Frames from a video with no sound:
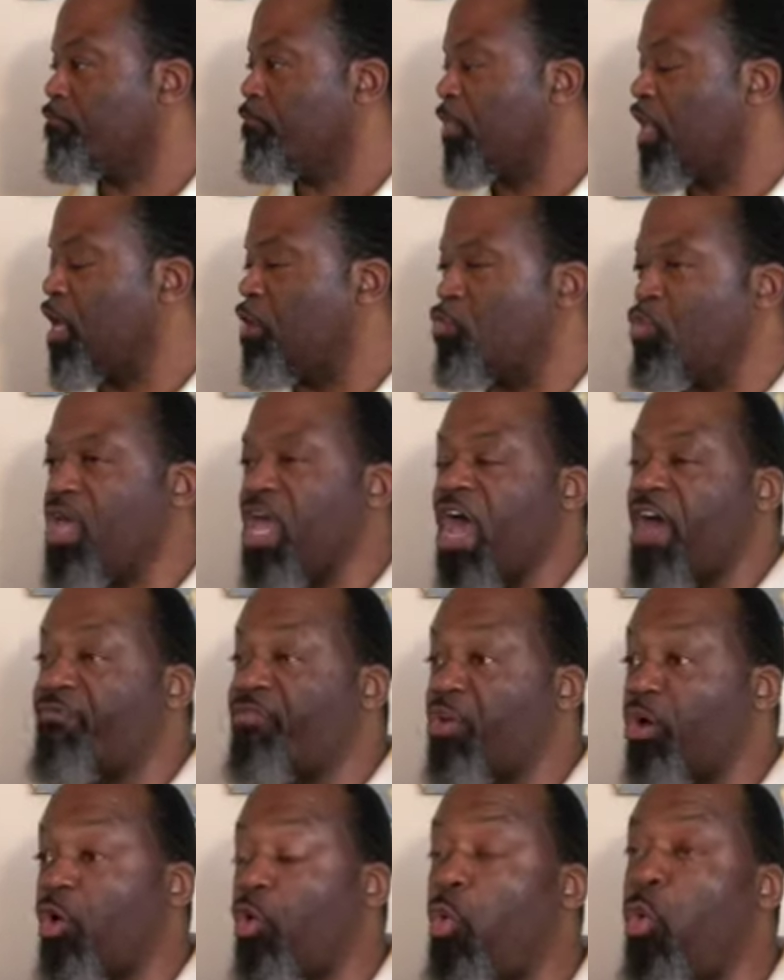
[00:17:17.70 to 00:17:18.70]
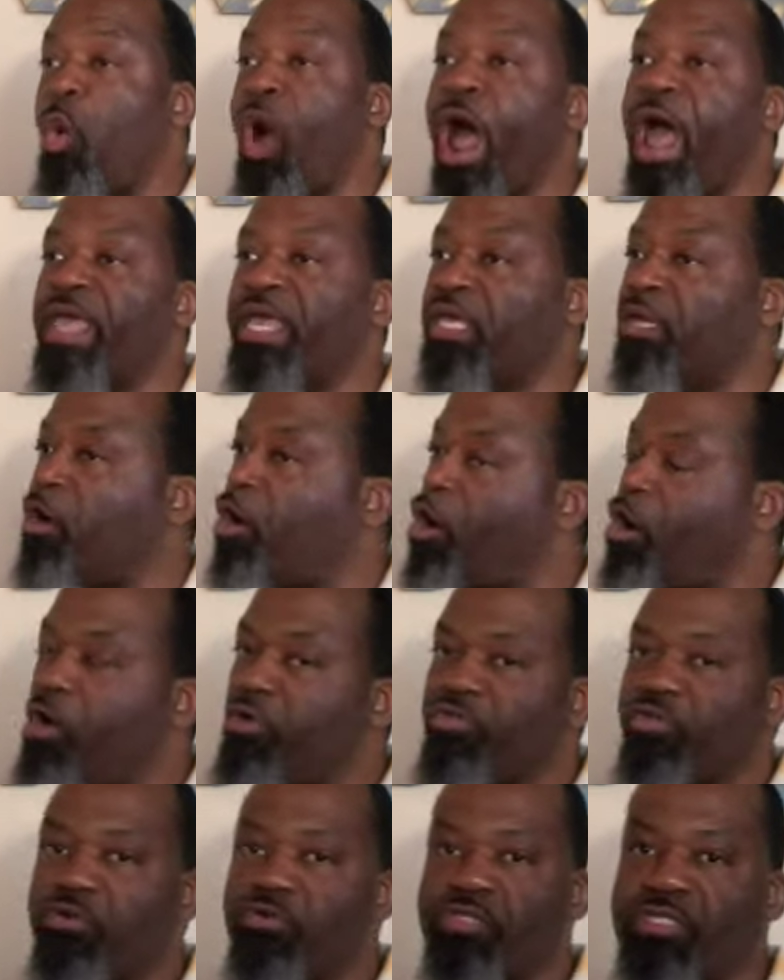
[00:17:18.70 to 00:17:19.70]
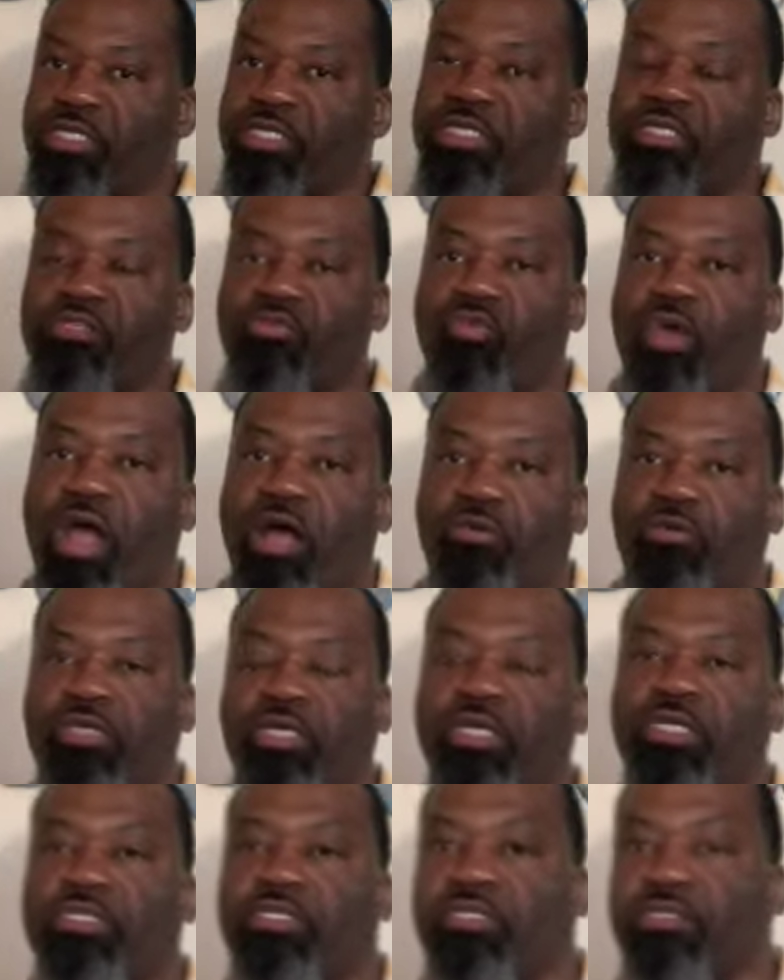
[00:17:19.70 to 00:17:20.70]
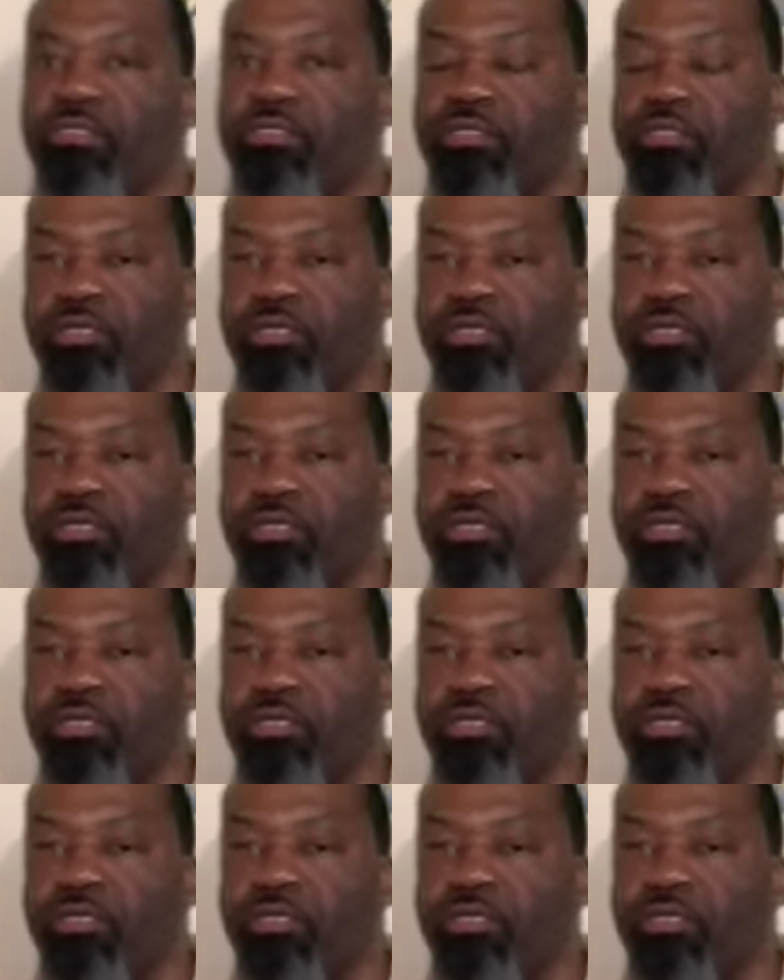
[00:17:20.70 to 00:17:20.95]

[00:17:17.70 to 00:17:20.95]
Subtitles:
And we have to quiet all those things around us